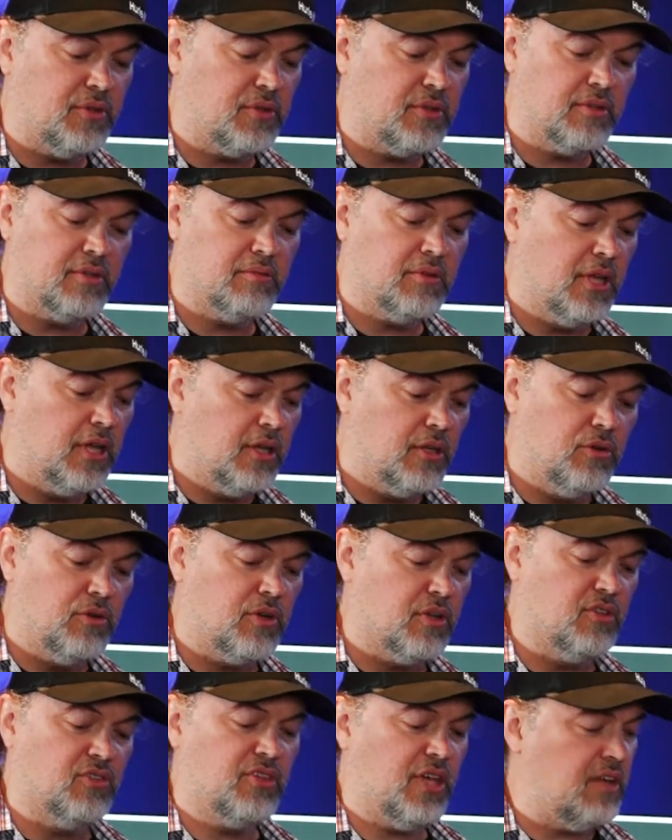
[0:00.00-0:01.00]
You
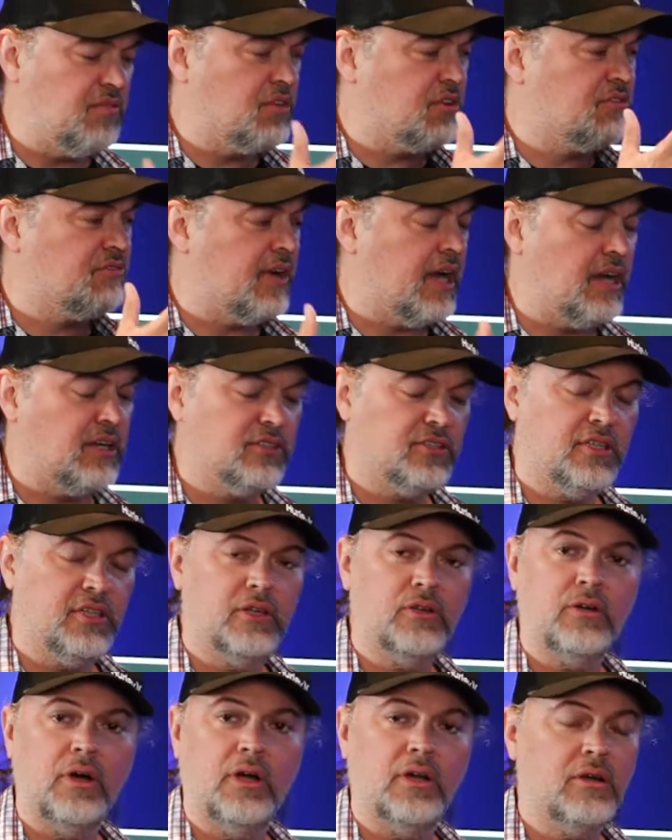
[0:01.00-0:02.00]
can save your files
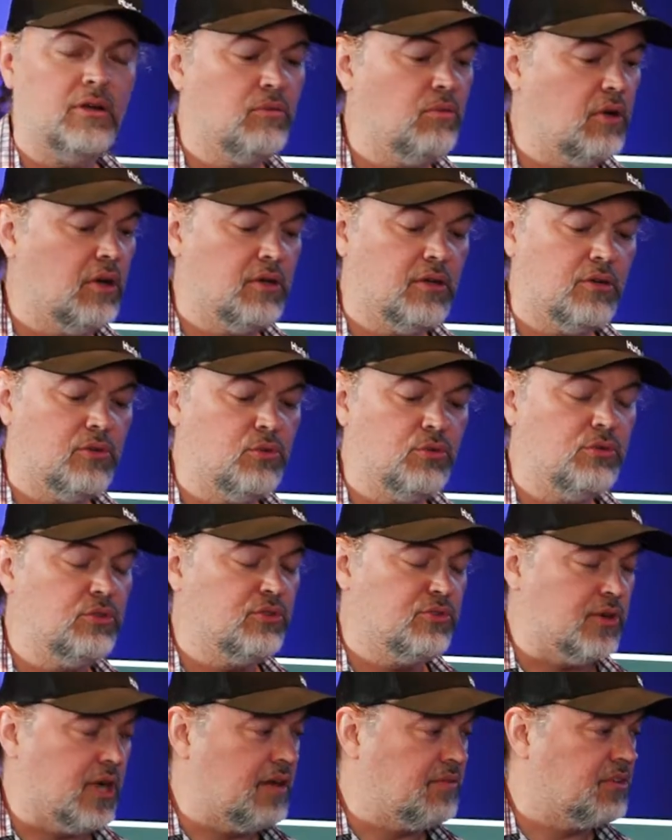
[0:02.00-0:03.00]
on a Google
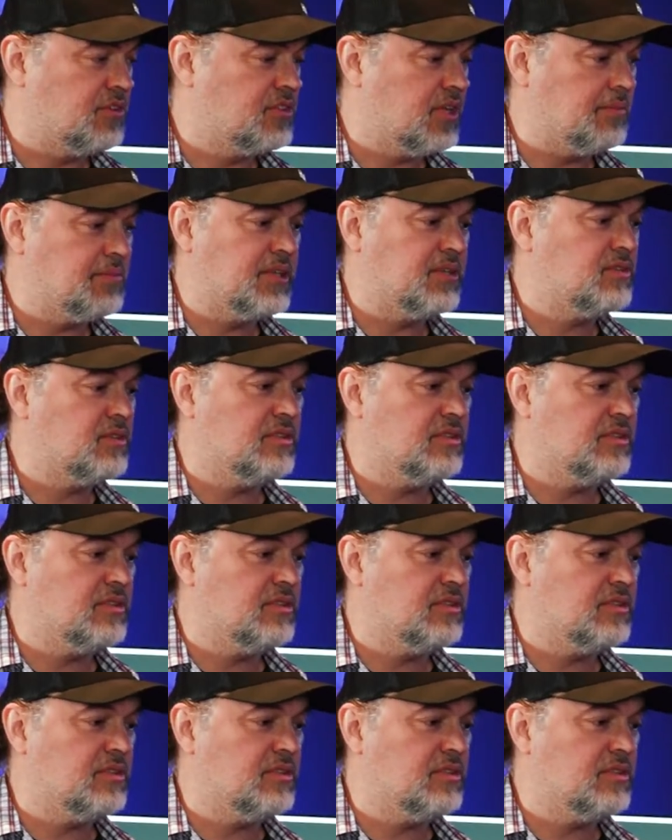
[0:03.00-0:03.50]
Drive or something.